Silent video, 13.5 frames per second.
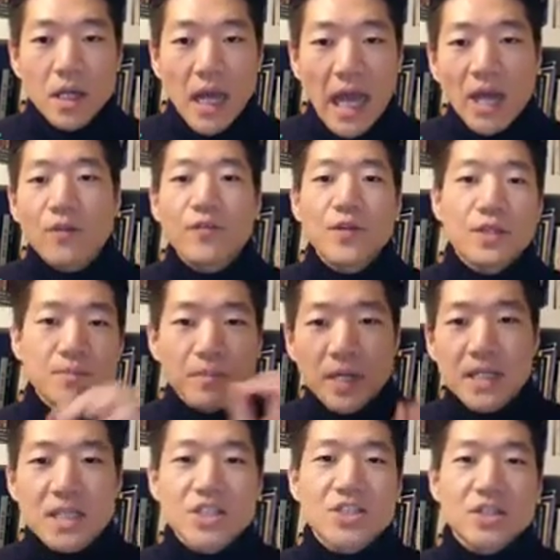out of which
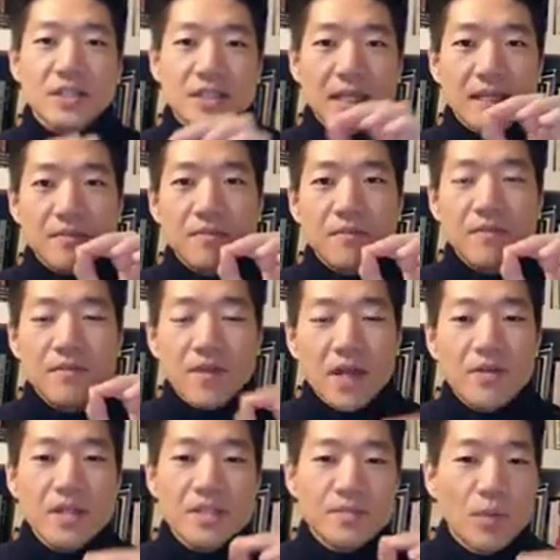money is just a
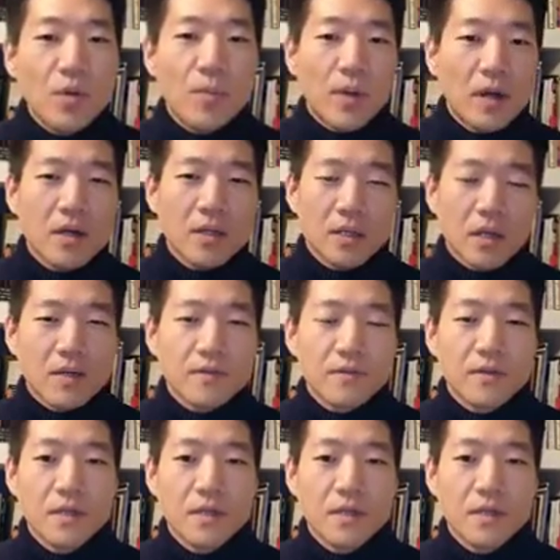very small part of.